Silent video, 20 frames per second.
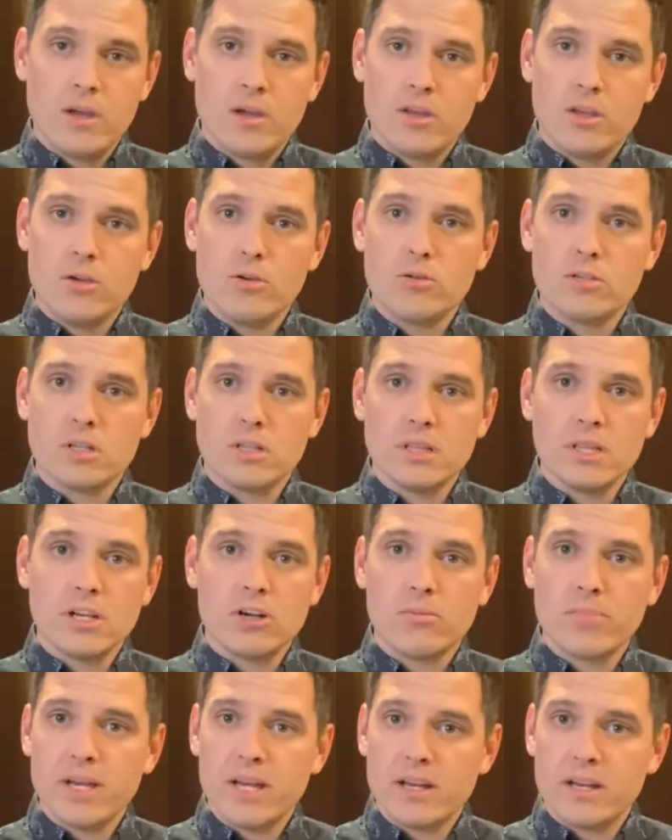use a little
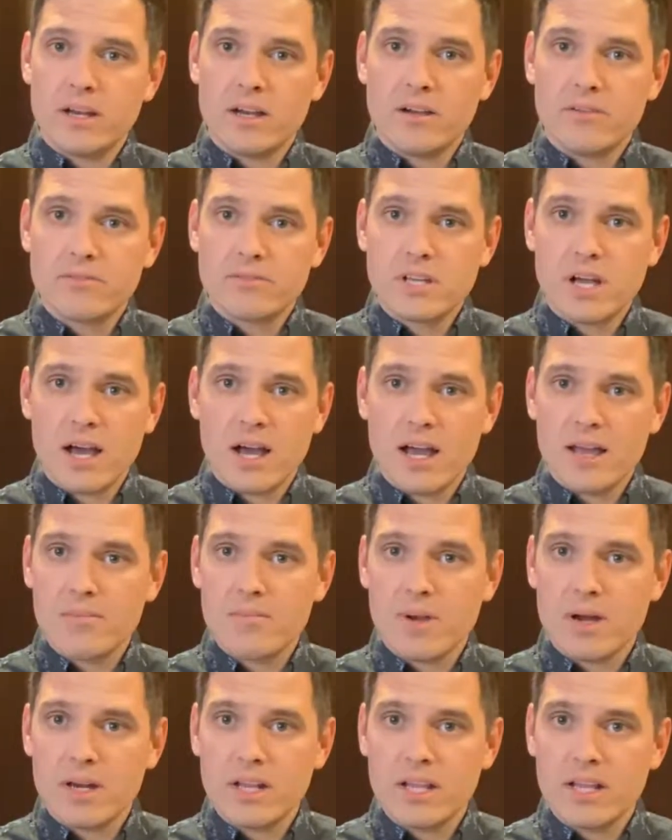bit of time,
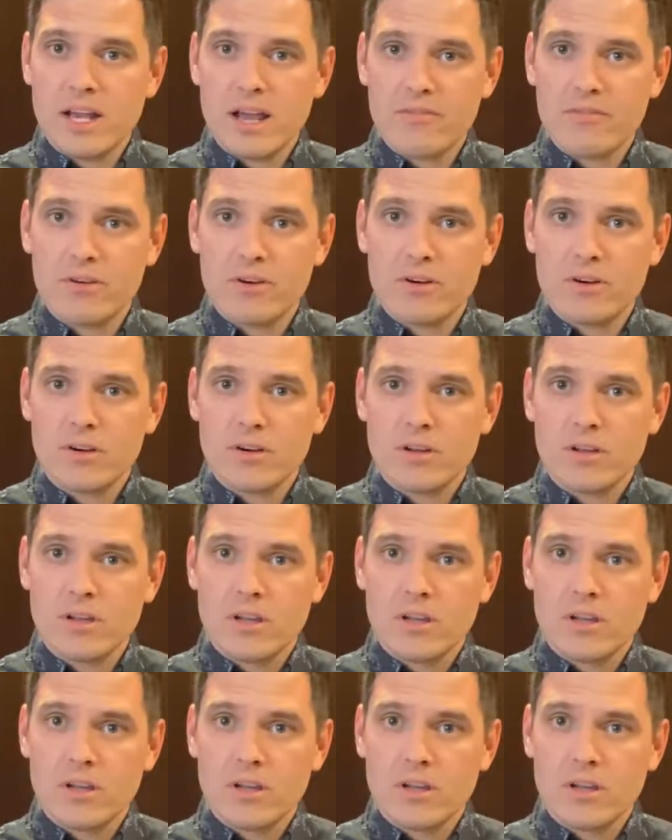money, and effort